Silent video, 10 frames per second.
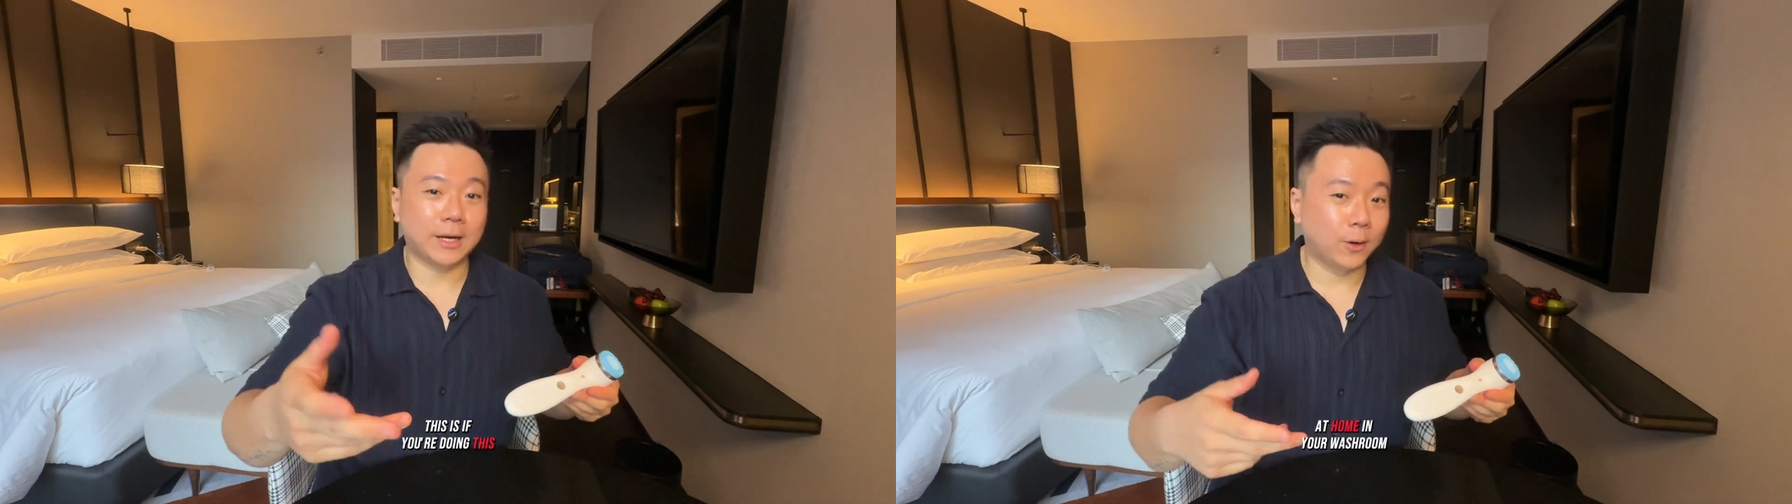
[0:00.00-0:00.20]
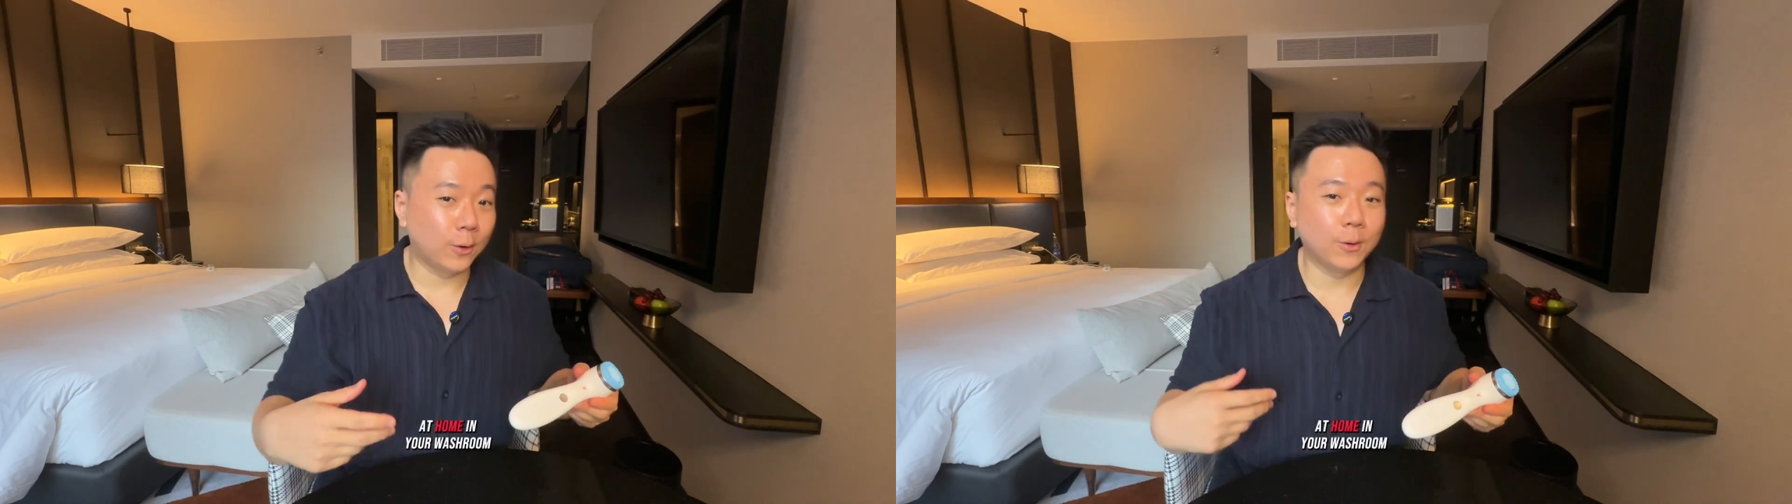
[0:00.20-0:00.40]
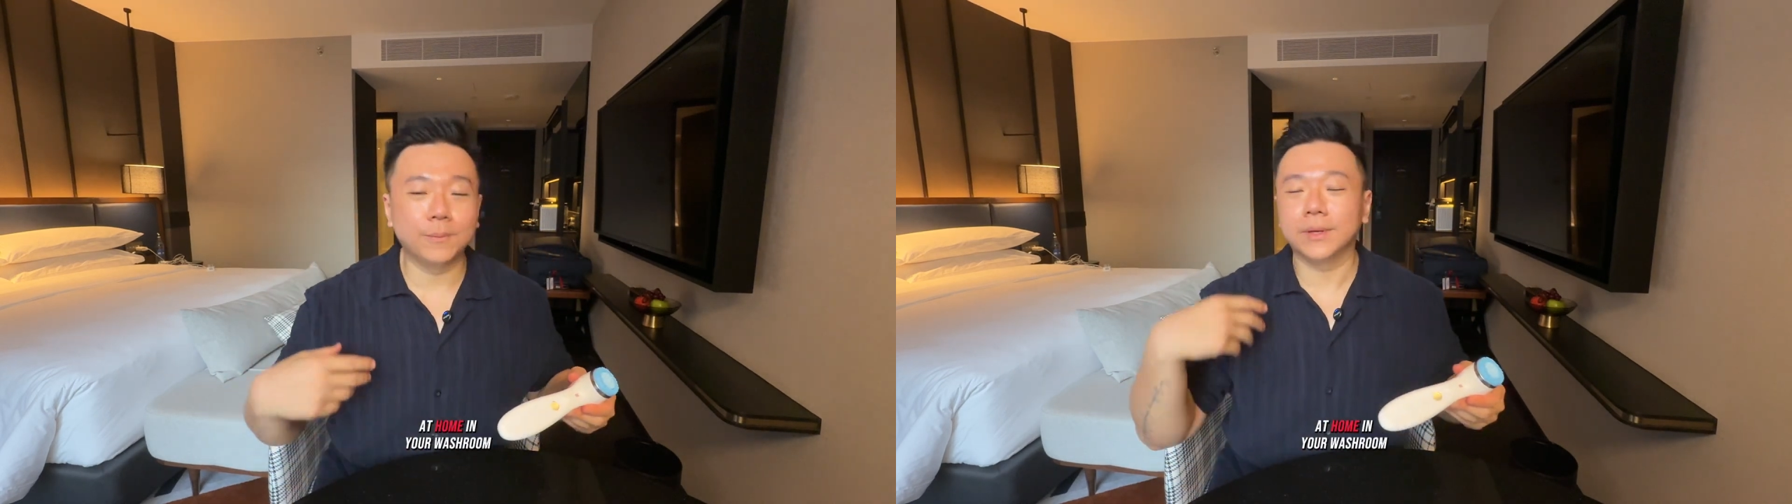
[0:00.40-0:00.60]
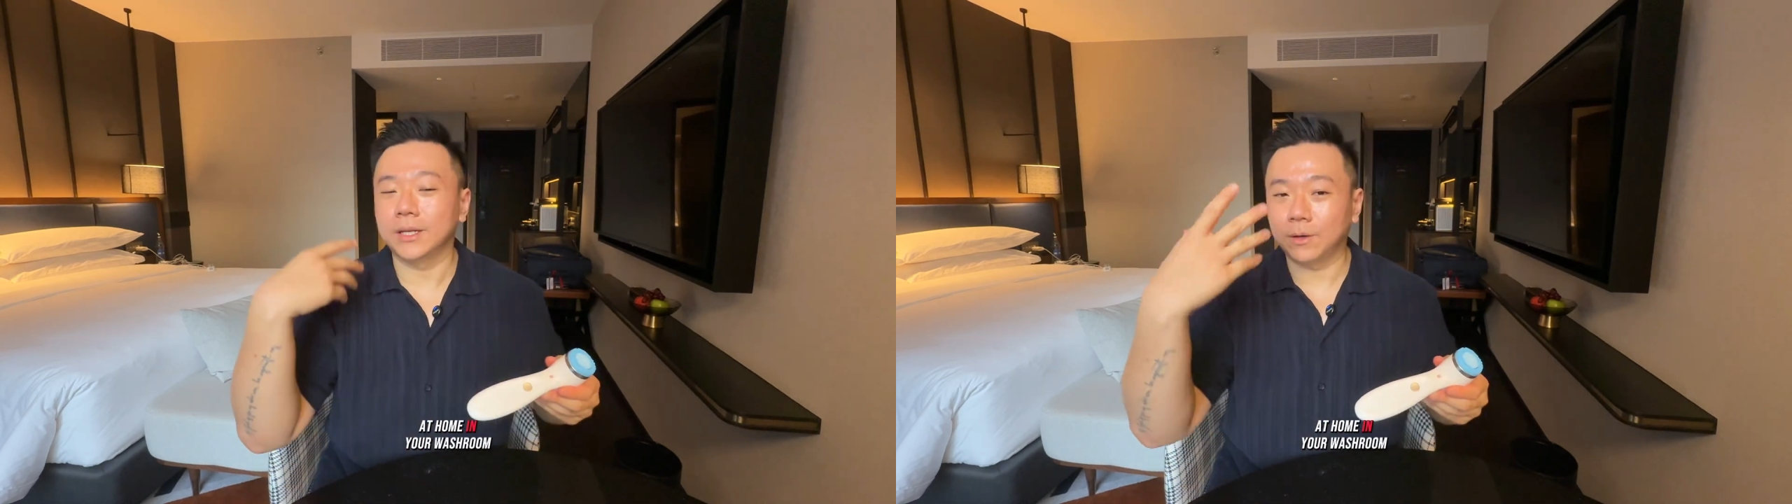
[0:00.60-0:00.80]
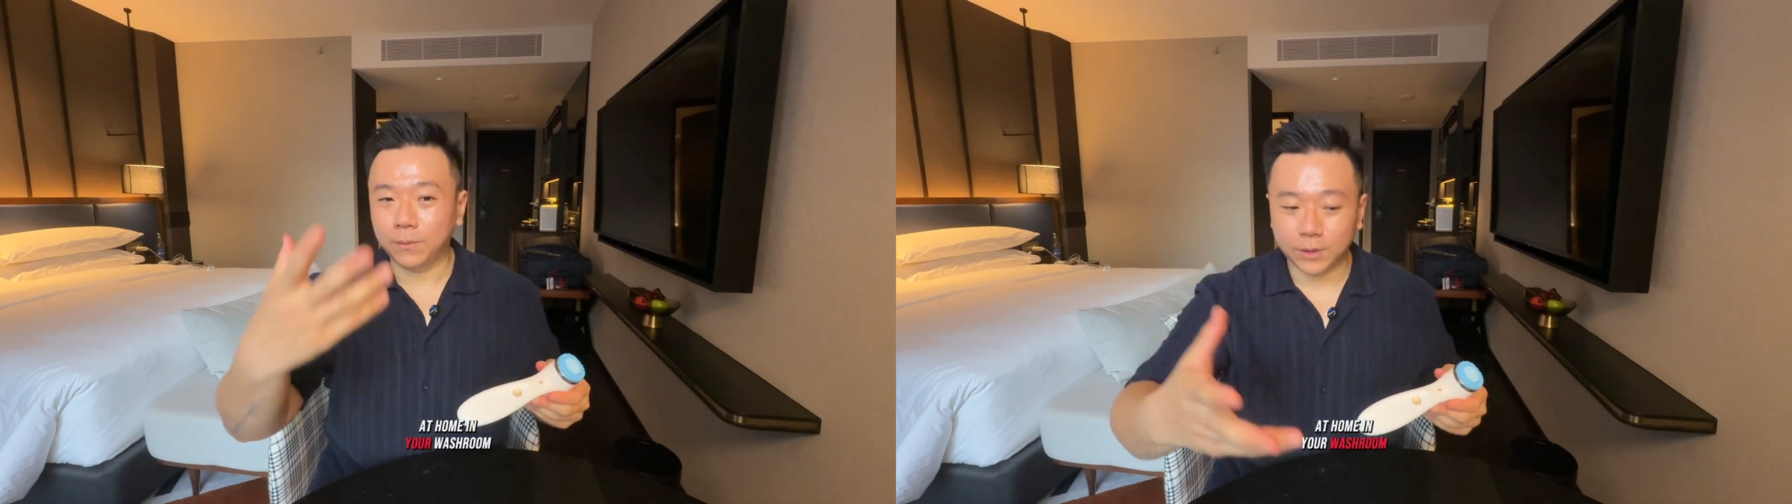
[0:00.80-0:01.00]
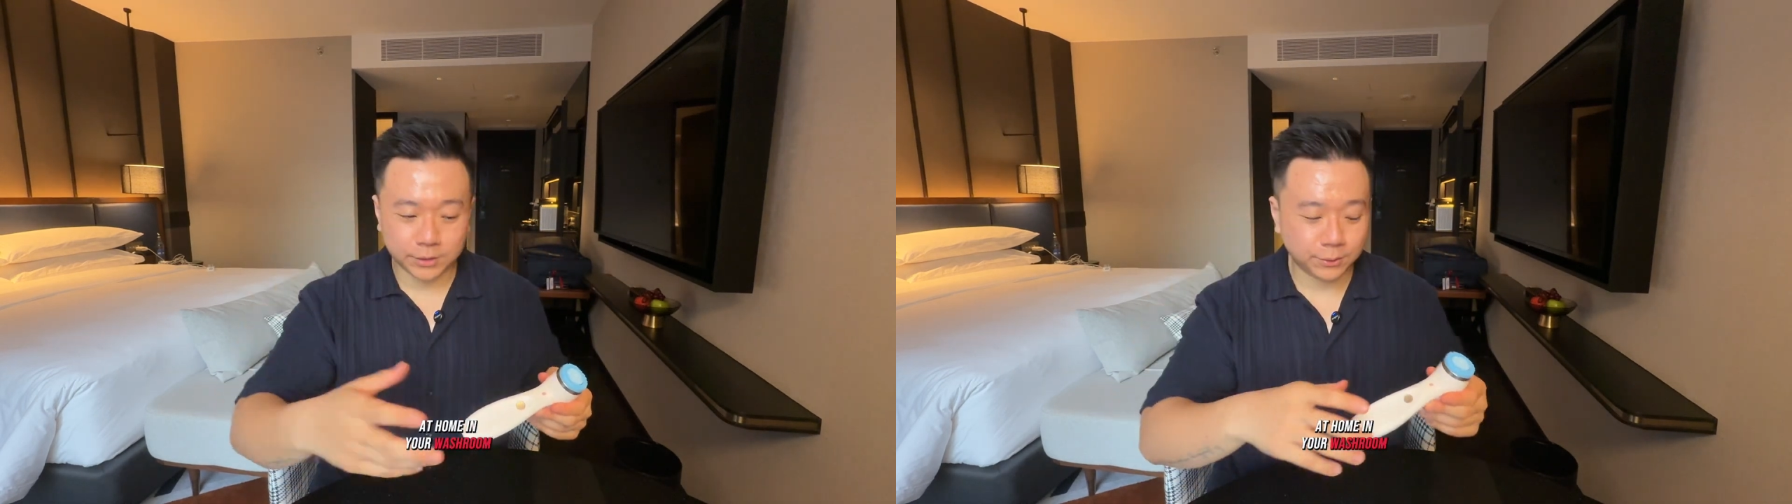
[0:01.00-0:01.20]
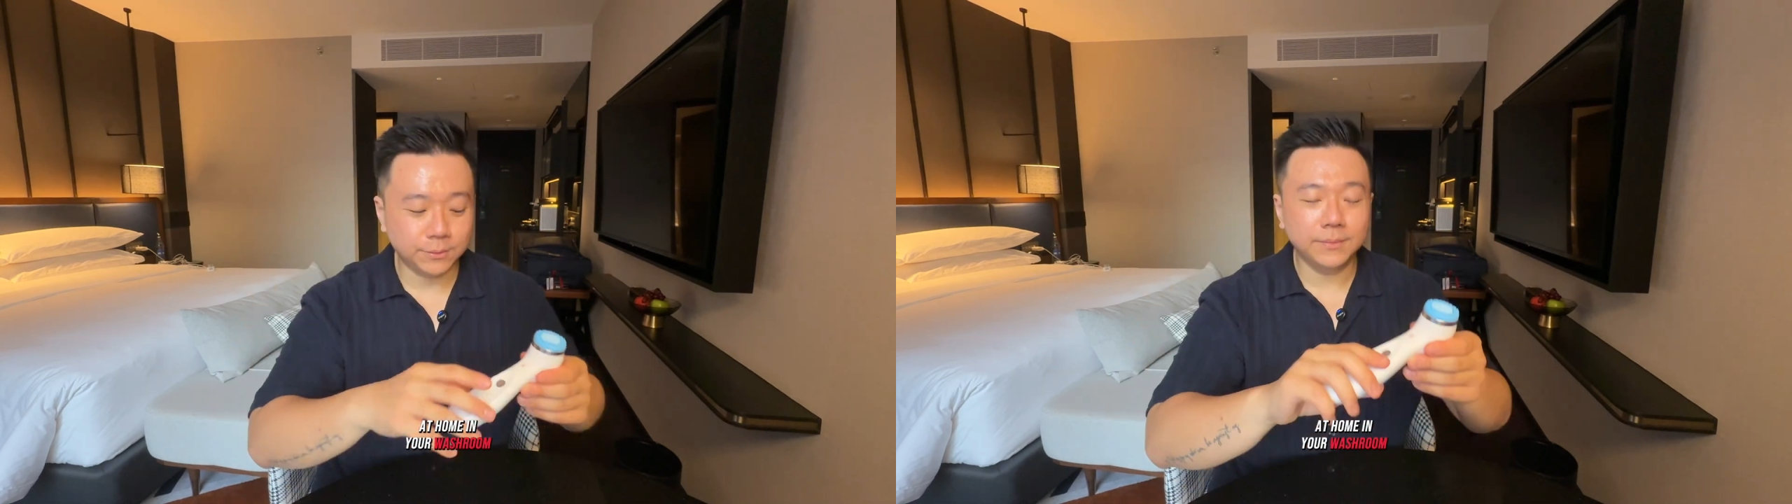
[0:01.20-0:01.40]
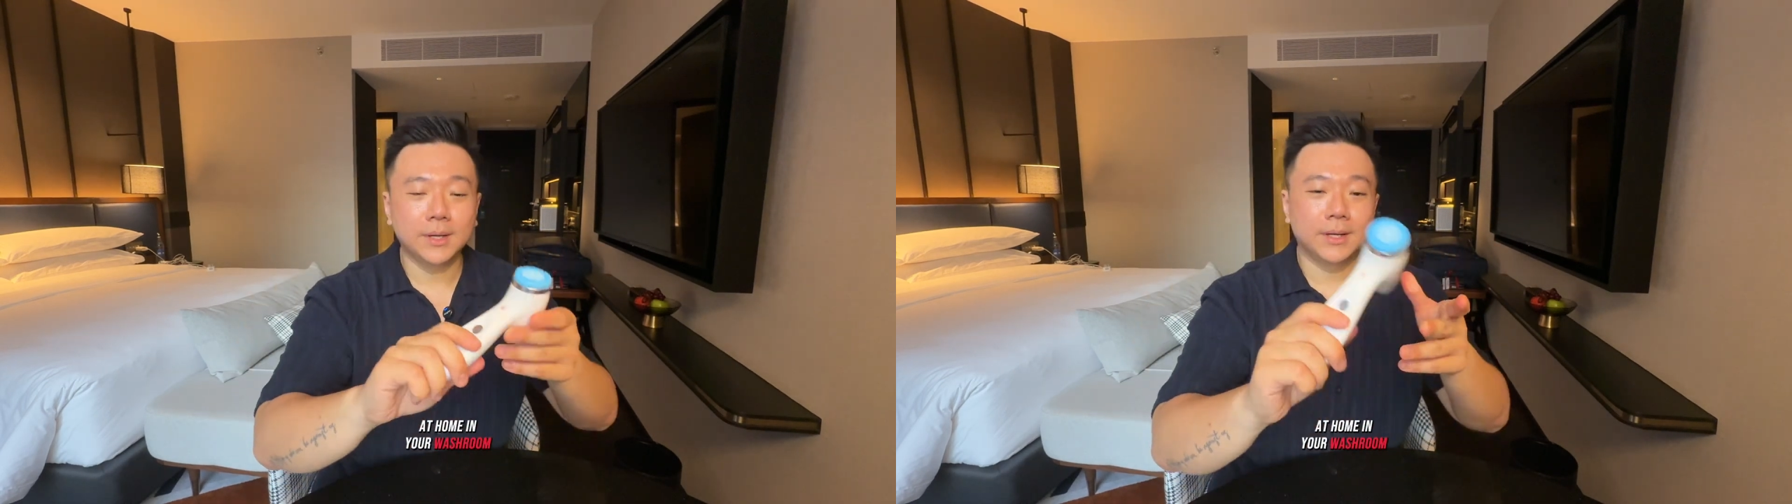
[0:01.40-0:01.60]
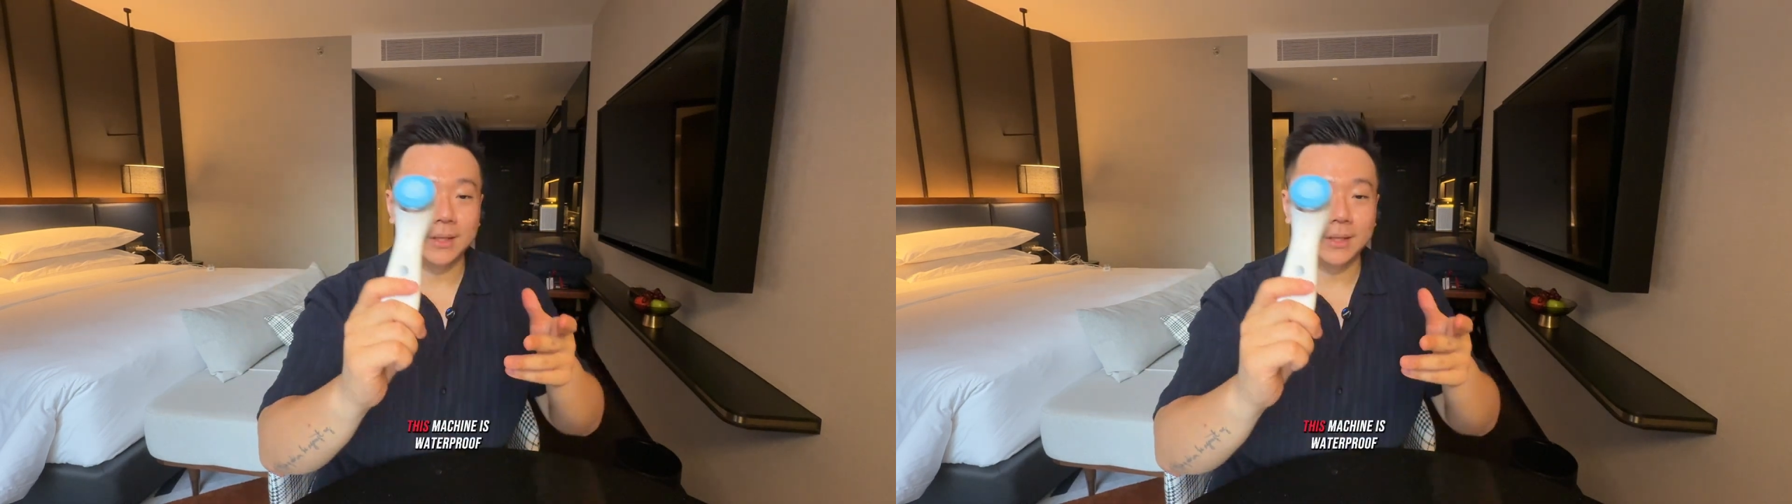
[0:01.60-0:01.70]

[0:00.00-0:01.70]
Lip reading: home in your washroom,